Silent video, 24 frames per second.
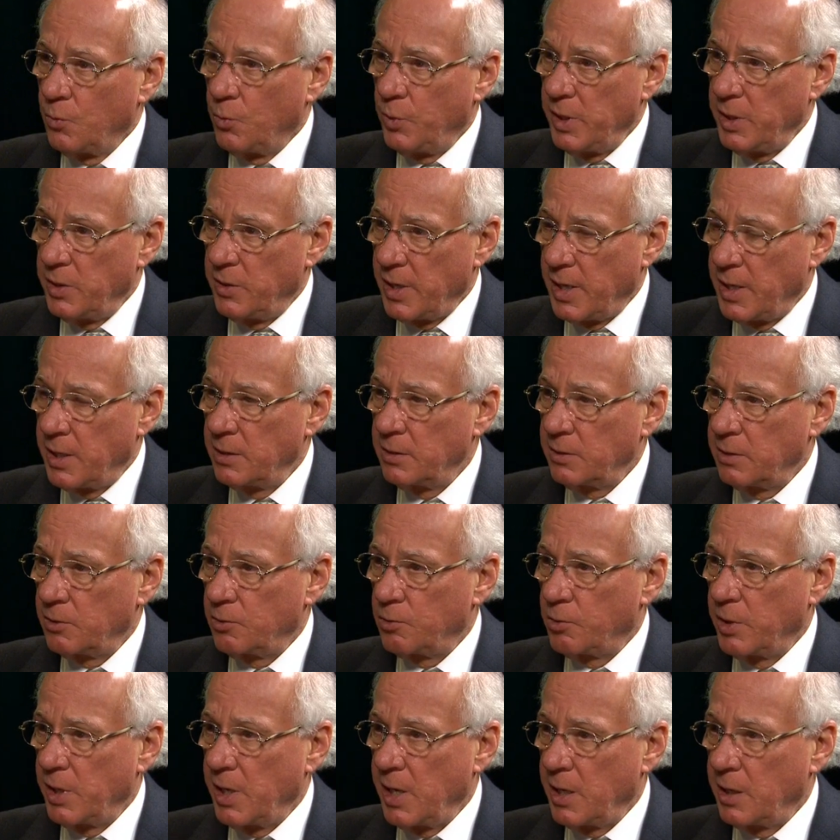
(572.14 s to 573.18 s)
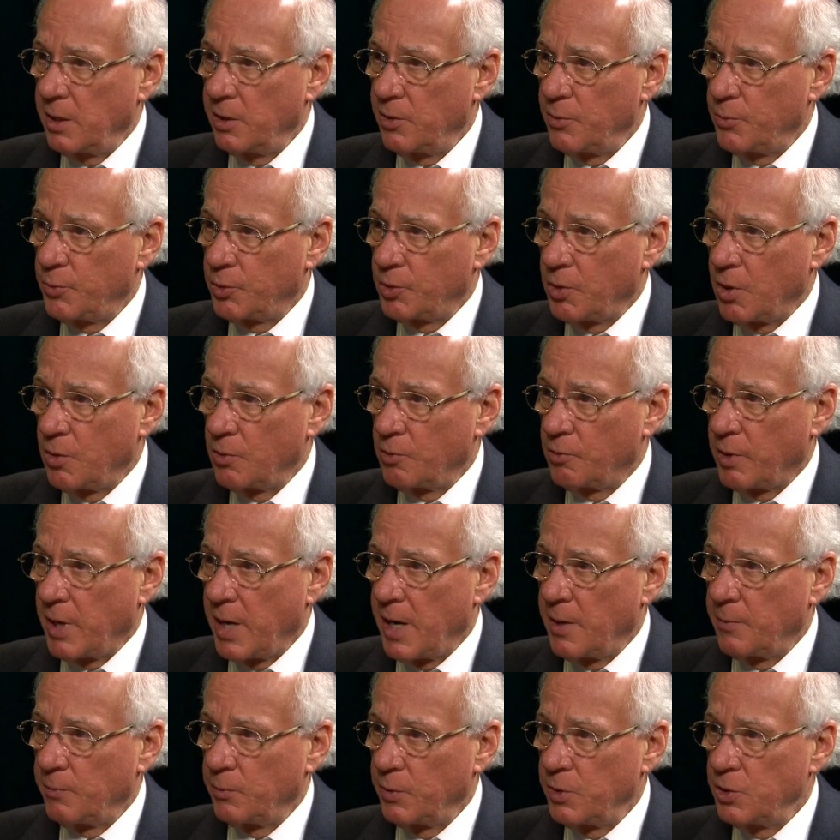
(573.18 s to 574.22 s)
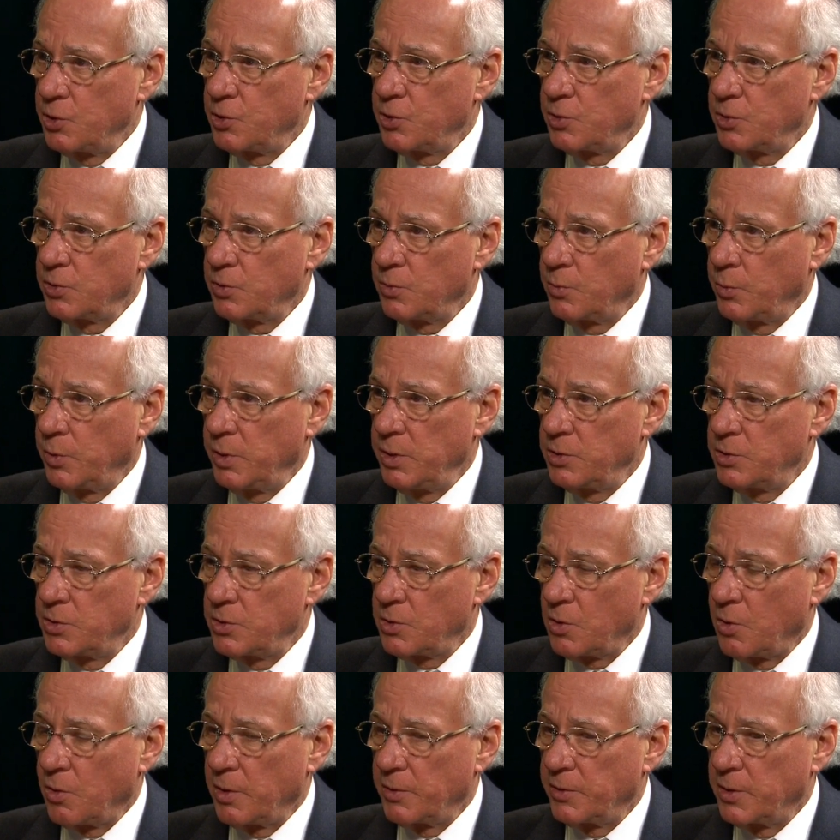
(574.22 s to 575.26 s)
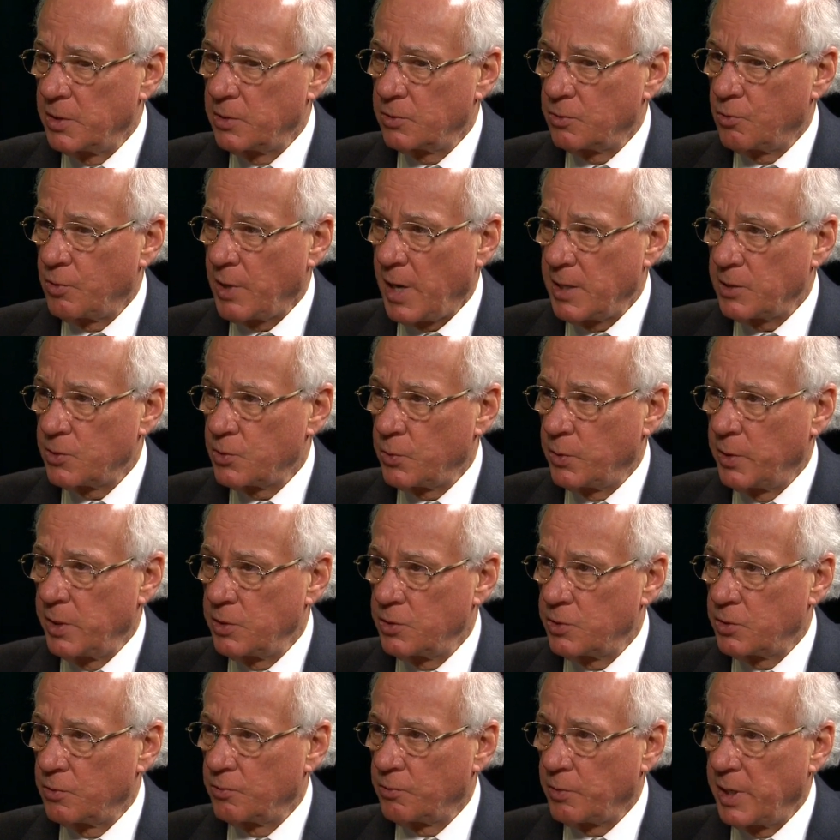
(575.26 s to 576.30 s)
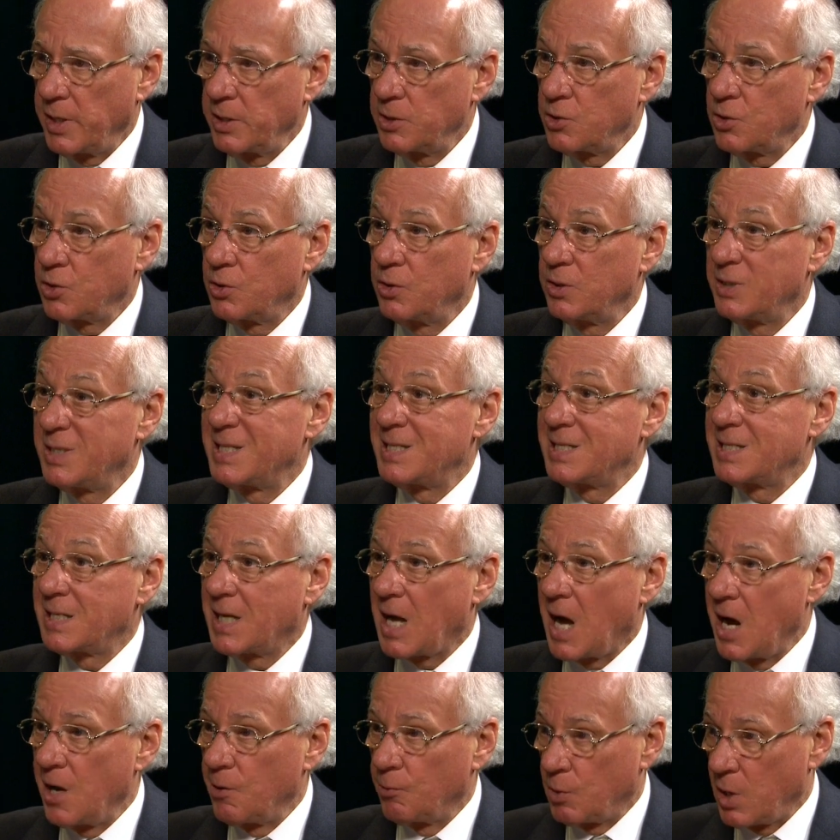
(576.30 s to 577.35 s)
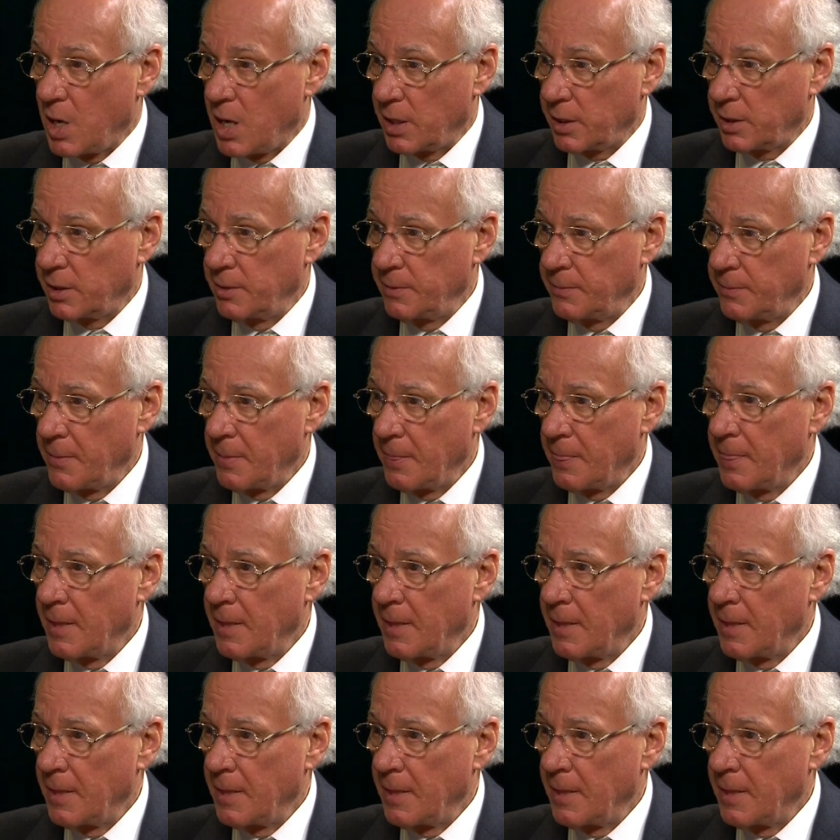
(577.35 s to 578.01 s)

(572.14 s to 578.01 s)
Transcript: we then created a program. We, we saw that graduation rates could skyrocket.